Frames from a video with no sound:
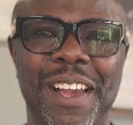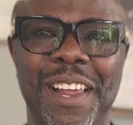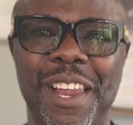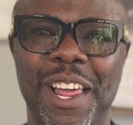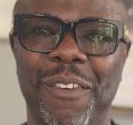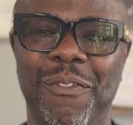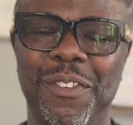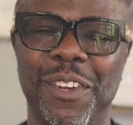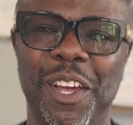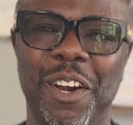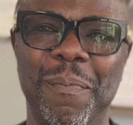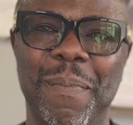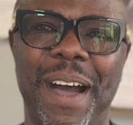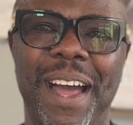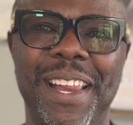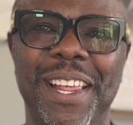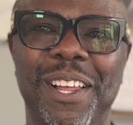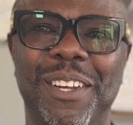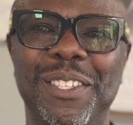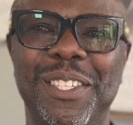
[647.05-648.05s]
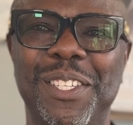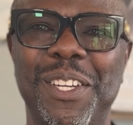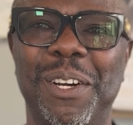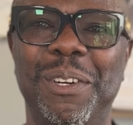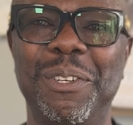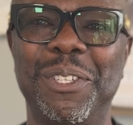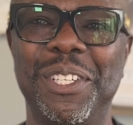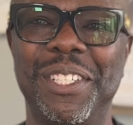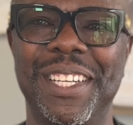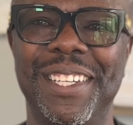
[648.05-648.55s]
And if nobody else
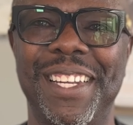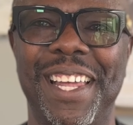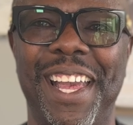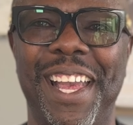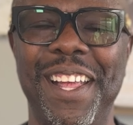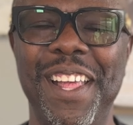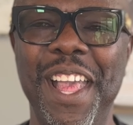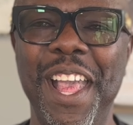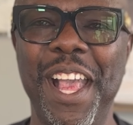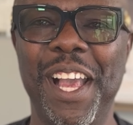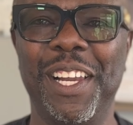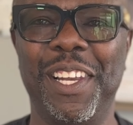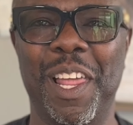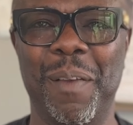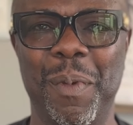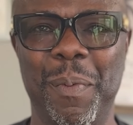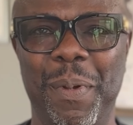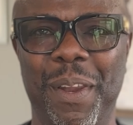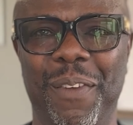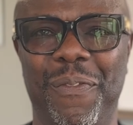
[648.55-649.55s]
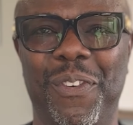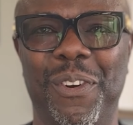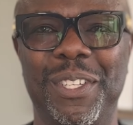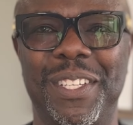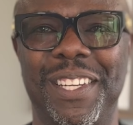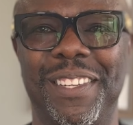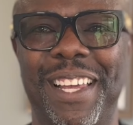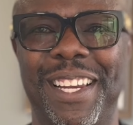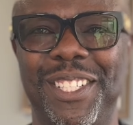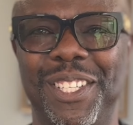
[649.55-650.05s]
told you today, let me be the
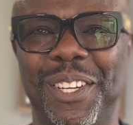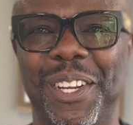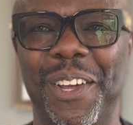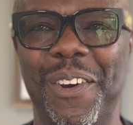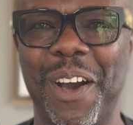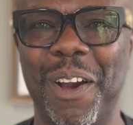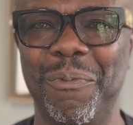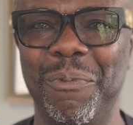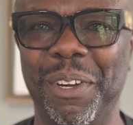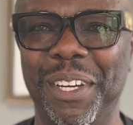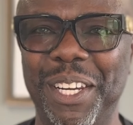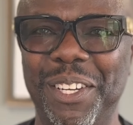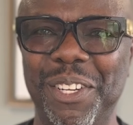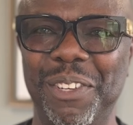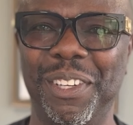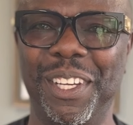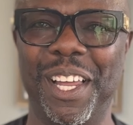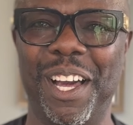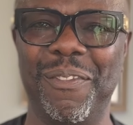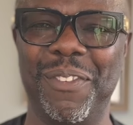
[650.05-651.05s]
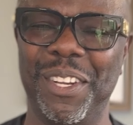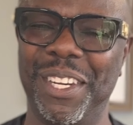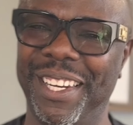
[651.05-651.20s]
first to let you know I really do love you.